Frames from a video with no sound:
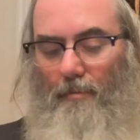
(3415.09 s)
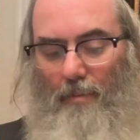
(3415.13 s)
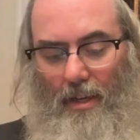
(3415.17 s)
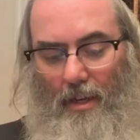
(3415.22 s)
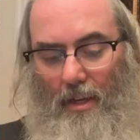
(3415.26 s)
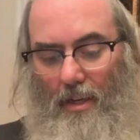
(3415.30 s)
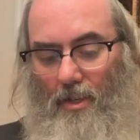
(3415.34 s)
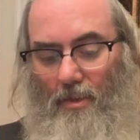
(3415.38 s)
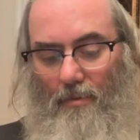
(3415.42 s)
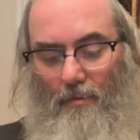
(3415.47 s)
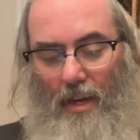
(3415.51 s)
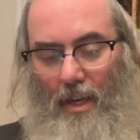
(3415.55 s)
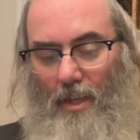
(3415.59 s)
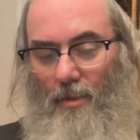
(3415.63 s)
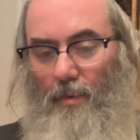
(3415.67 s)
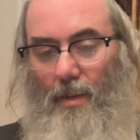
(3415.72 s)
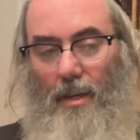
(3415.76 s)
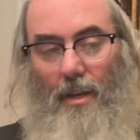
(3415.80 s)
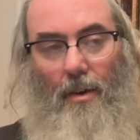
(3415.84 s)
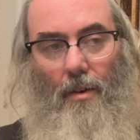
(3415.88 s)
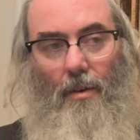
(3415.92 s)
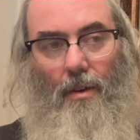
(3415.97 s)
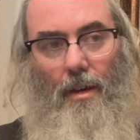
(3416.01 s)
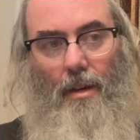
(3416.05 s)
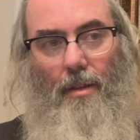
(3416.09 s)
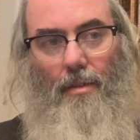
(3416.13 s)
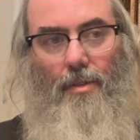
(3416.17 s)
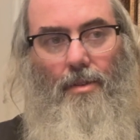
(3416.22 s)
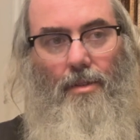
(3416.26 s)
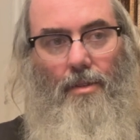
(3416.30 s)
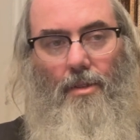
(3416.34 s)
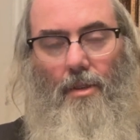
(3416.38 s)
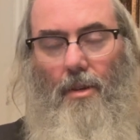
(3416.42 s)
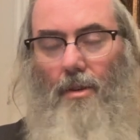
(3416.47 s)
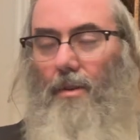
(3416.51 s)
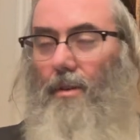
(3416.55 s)
Because as we know,
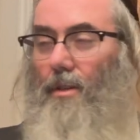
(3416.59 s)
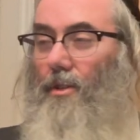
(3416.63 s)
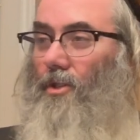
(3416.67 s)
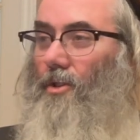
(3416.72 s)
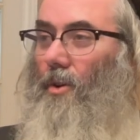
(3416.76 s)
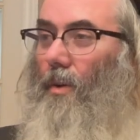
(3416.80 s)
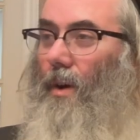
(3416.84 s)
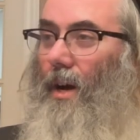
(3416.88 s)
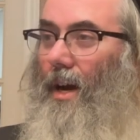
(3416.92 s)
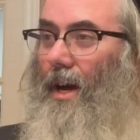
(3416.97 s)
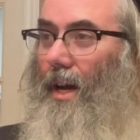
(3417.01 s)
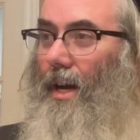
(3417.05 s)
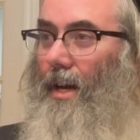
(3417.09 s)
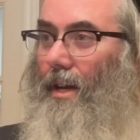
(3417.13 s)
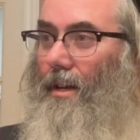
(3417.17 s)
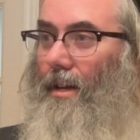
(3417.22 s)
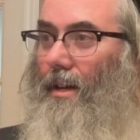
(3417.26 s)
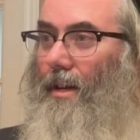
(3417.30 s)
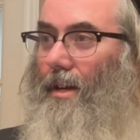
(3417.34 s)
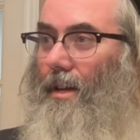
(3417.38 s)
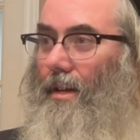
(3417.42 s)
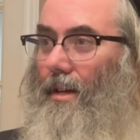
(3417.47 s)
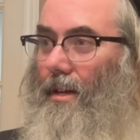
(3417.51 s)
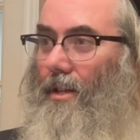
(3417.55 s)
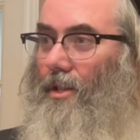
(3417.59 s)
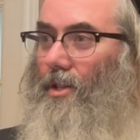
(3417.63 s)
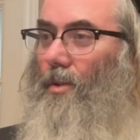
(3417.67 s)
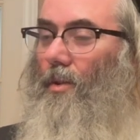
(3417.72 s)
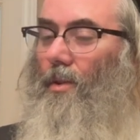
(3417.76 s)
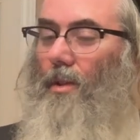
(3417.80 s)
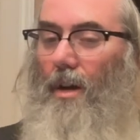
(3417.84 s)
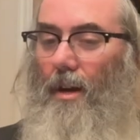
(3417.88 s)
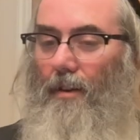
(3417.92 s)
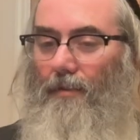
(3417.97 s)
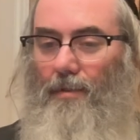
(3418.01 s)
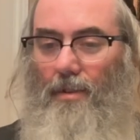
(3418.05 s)
this Torah is so high and so
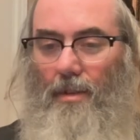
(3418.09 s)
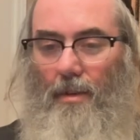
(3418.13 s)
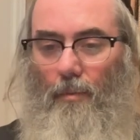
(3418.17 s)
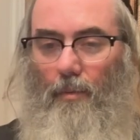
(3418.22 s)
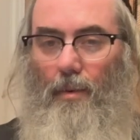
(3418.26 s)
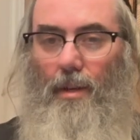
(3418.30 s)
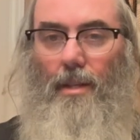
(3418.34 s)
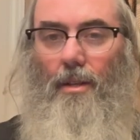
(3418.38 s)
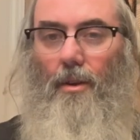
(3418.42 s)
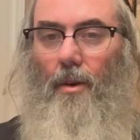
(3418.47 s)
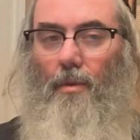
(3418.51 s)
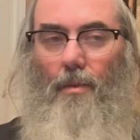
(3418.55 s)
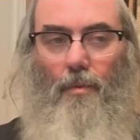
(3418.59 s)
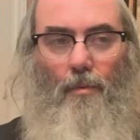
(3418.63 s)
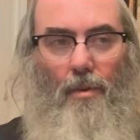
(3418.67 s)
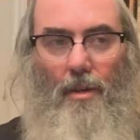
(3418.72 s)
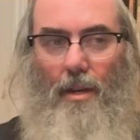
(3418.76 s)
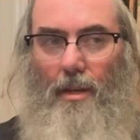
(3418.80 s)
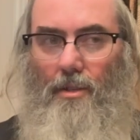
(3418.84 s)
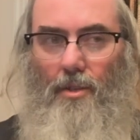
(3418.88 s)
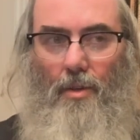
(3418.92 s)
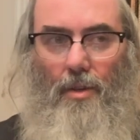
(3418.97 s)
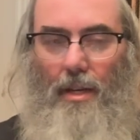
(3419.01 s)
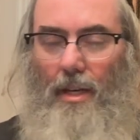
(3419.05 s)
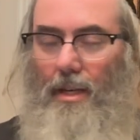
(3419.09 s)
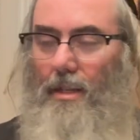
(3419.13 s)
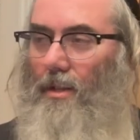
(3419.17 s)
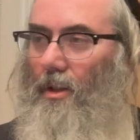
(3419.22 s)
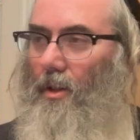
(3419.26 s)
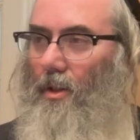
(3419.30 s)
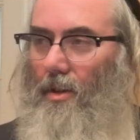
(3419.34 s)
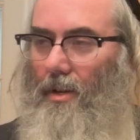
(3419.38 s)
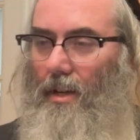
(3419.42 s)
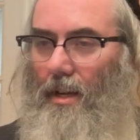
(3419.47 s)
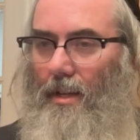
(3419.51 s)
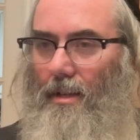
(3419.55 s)
lofty. We're not zoicha to
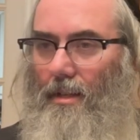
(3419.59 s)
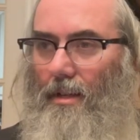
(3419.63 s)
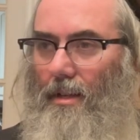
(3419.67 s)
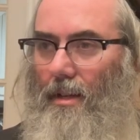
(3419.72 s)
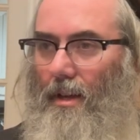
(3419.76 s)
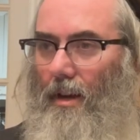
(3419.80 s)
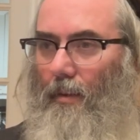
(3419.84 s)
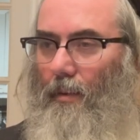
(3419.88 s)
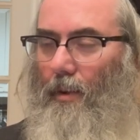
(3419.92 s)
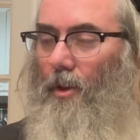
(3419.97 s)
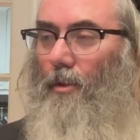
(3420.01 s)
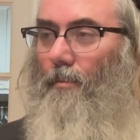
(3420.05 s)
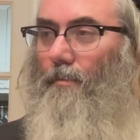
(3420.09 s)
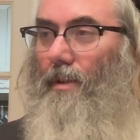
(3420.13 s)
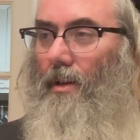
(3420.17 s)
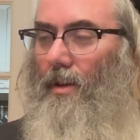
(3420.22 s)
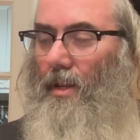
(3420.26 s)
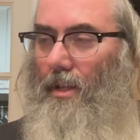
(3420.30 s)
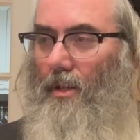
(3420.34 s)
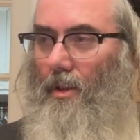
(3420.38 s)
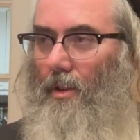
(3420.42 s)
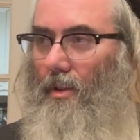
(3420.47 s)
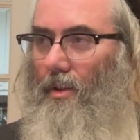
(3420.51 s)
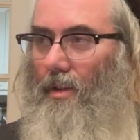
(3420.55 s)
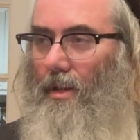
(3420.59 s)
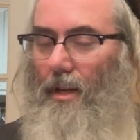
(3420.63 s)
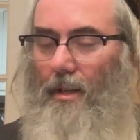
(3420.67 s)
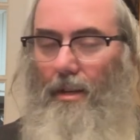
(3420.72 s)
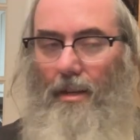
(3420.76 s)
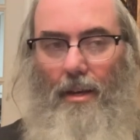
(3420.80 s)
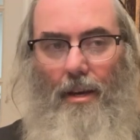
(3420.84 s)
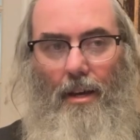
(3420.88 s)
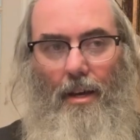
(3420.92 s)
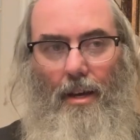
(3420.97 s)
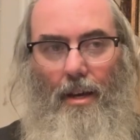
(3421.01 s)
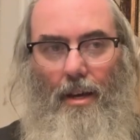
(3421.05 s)
learn it. We don't merit to learn
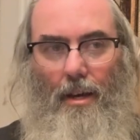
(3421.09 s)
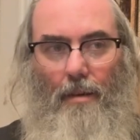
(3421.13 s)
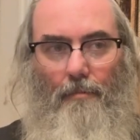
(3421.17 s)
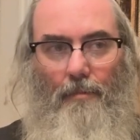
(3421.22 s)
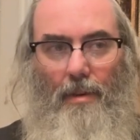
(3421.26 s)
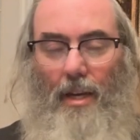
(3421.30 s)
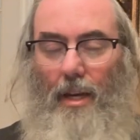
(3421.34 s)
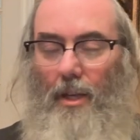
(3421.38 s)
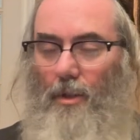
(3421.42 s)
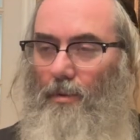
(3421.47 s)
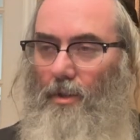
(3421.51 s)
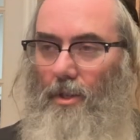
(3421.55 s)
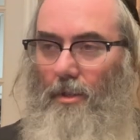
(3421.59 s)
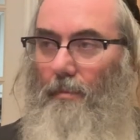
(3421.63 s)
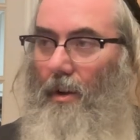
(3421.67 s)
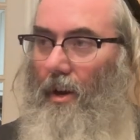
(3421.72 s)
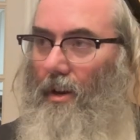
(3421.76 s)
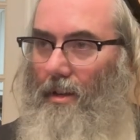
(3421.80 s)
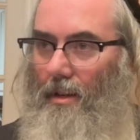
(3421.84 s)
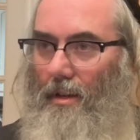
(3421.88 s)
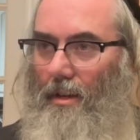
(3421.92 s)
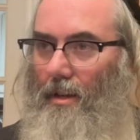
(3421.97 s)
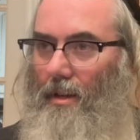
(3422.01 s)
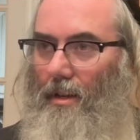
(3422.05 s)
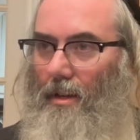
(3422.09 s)
it because we're smart.